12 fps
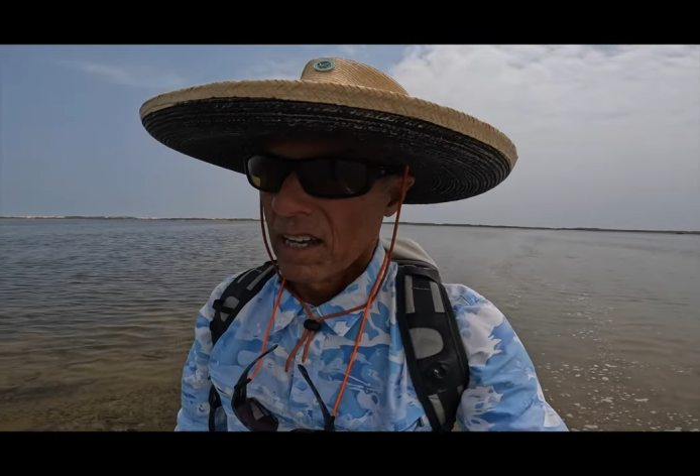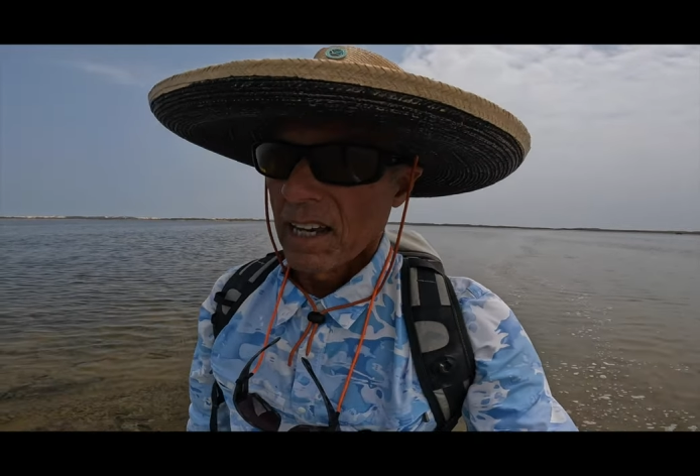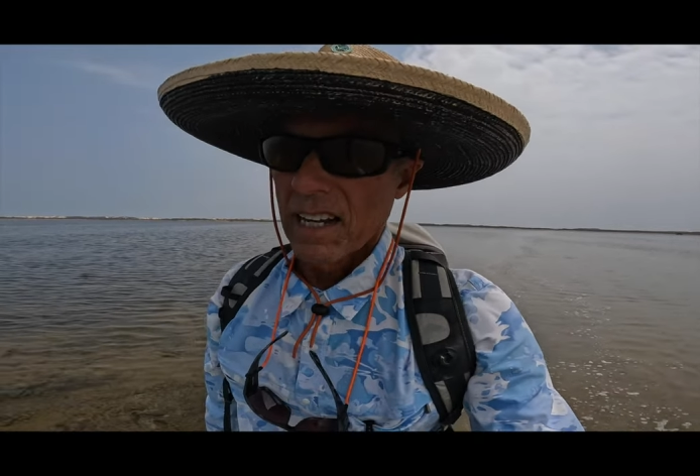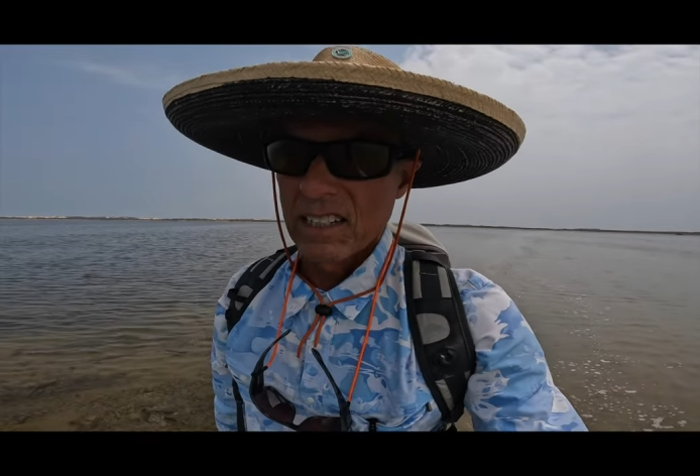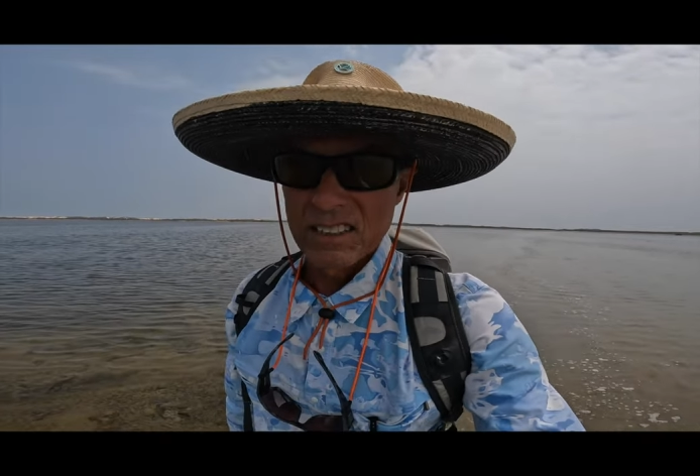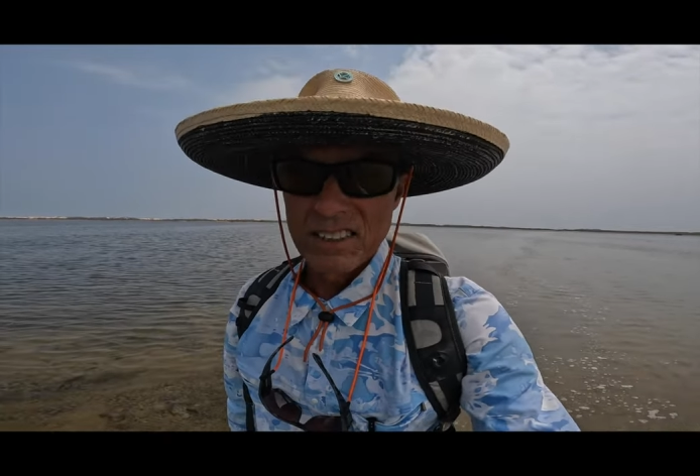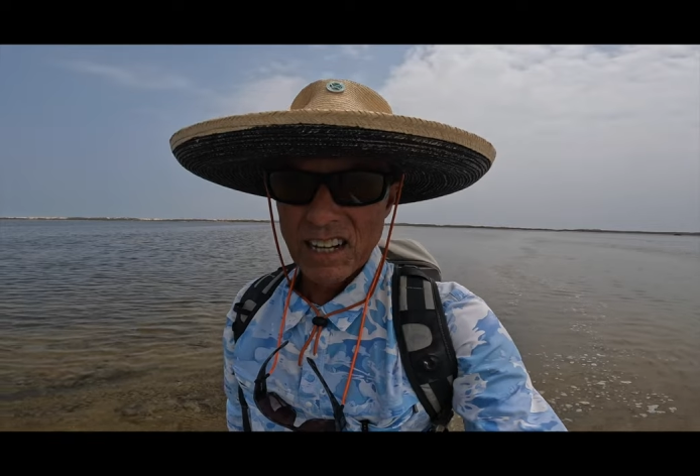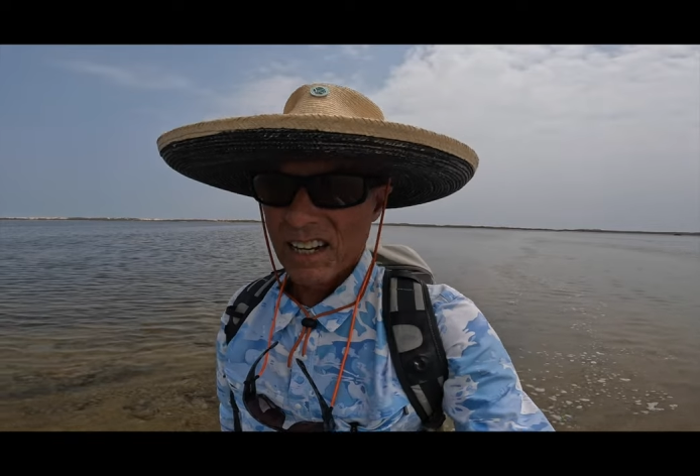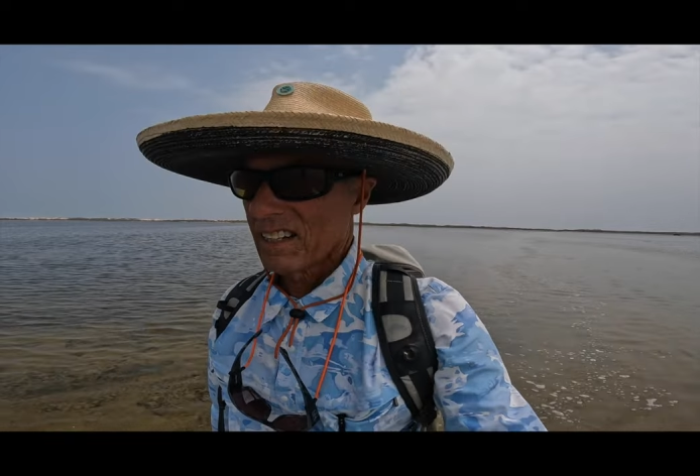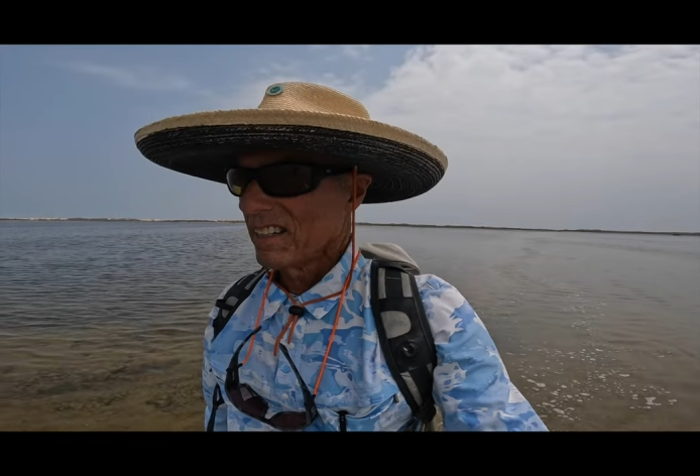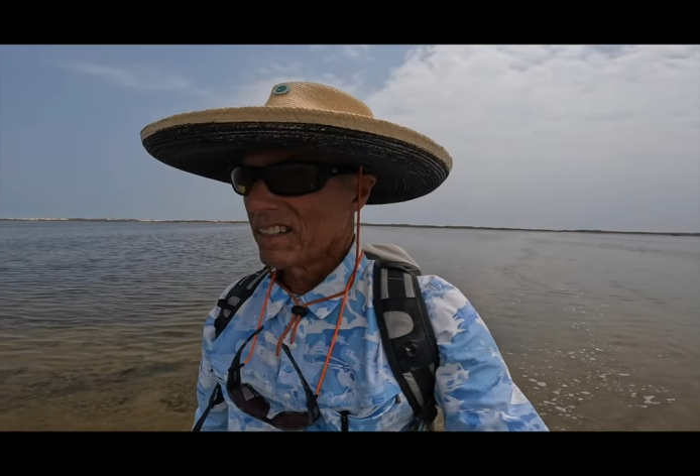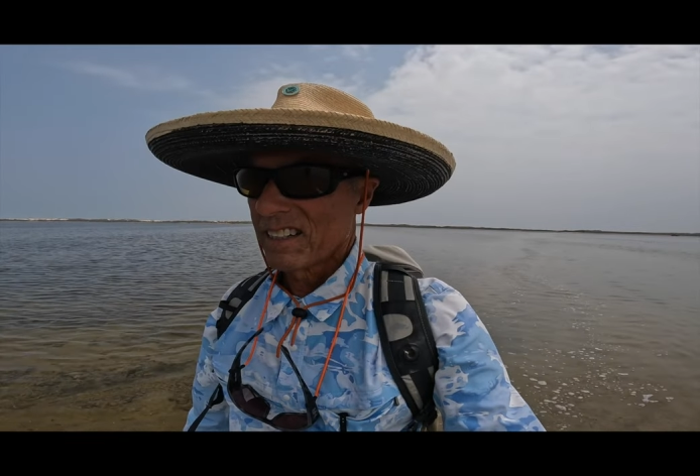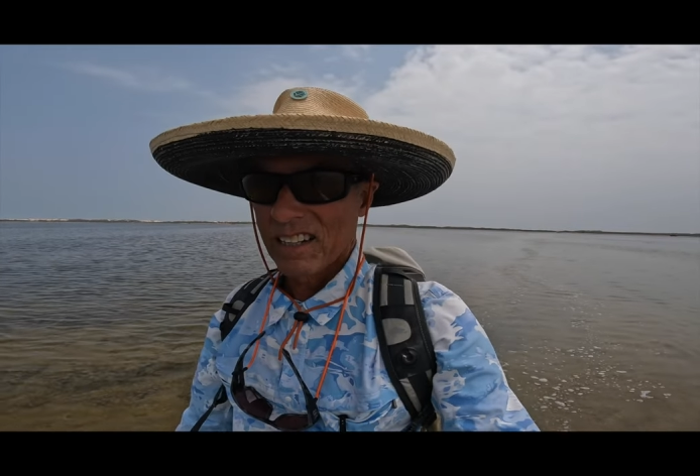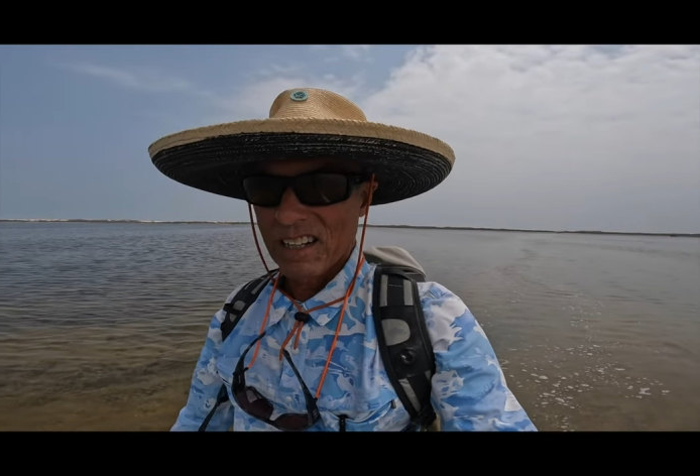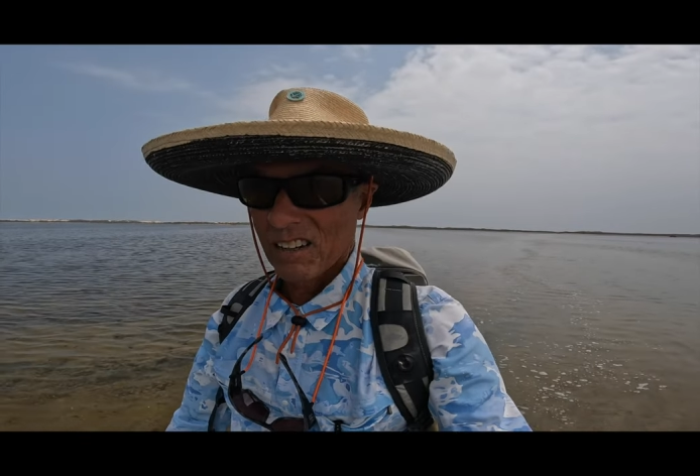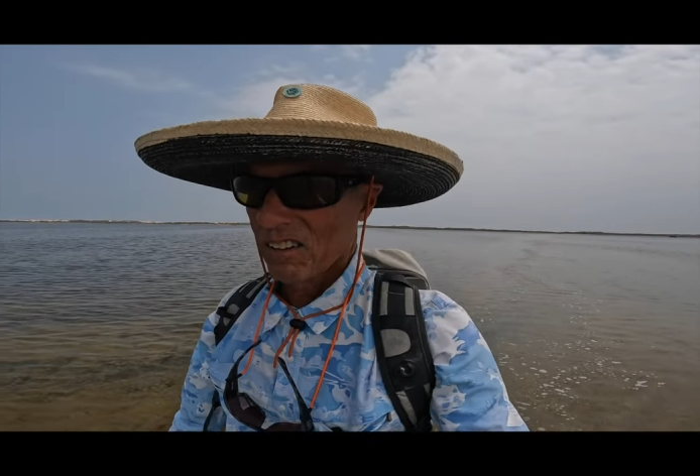and it's not any kind